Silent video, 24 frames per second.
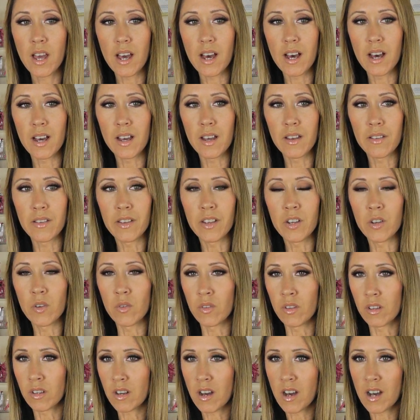uh, you
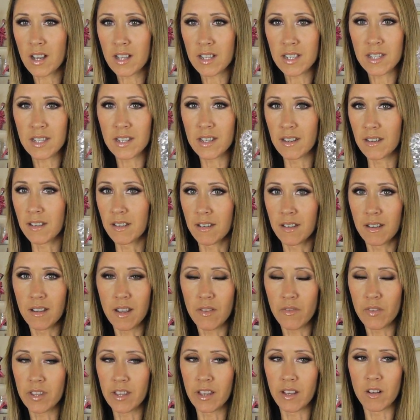know, the cost and
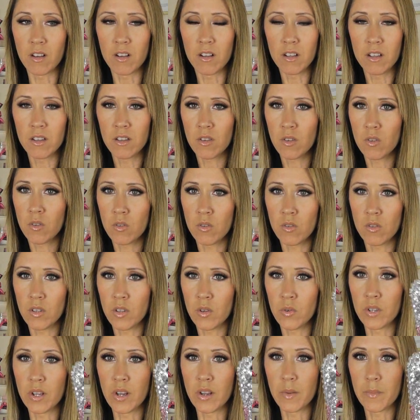everything, all the whole
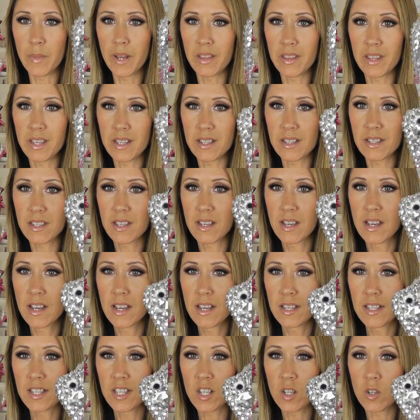lowdown about these.
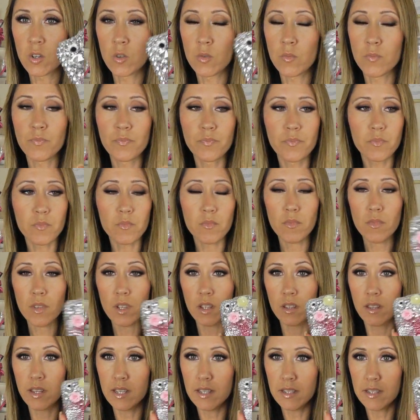So
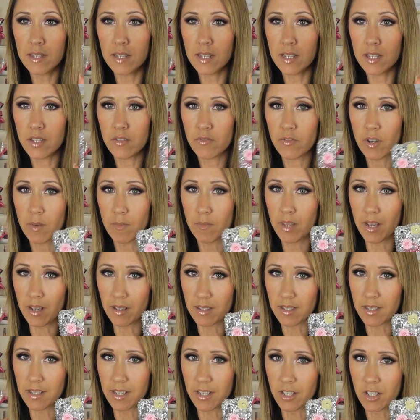this is from
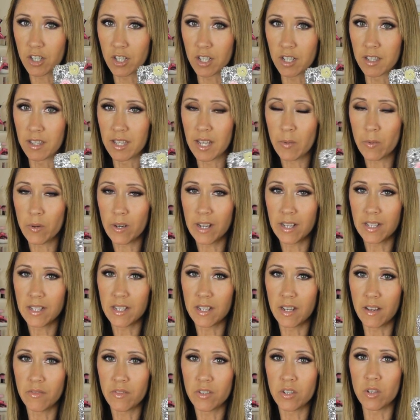Lux Addiction. They were nice
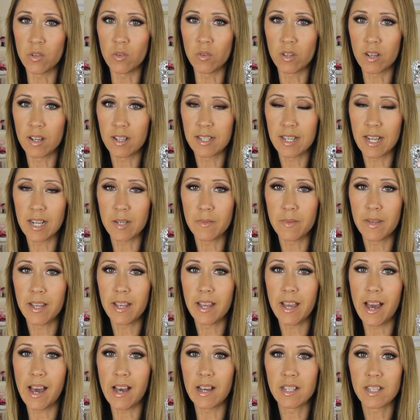enough to contact
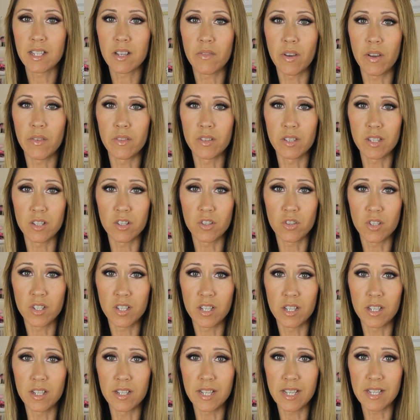me, ask if I was
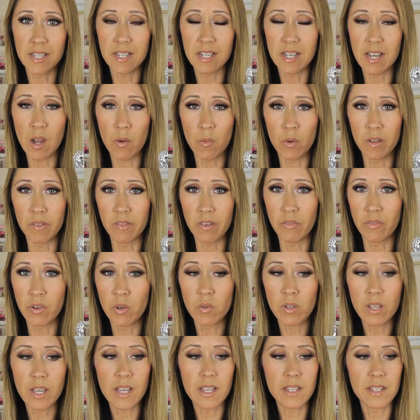interested in testing out one of their
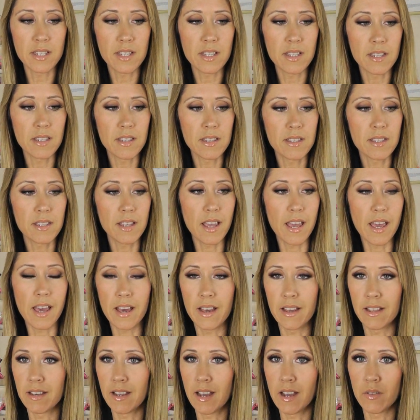phone cases,
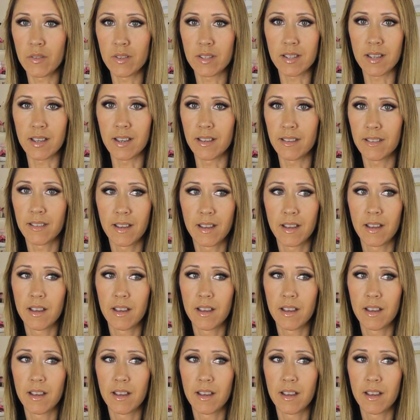and I was like,